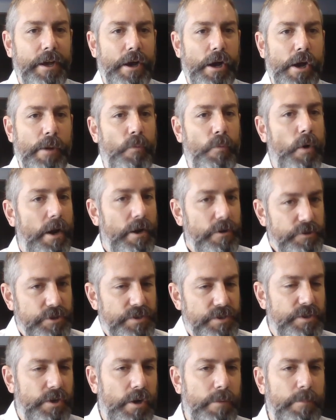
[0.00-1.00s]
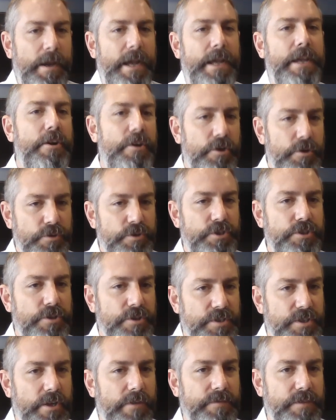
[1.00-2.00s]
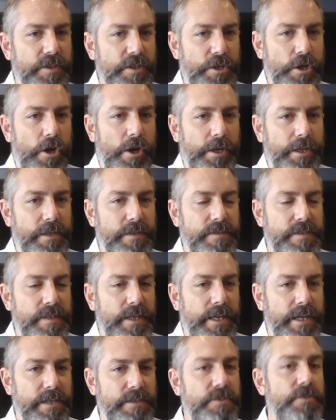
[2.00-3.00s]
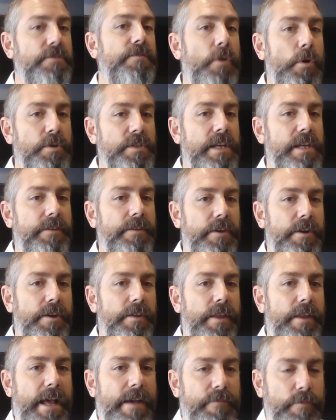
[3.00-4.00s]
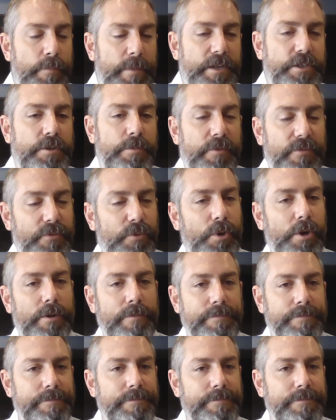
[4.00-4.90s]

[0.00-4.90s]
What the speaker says: Why don't you start by introducing yourself to the audience in case there's folks out there that haven't met you before?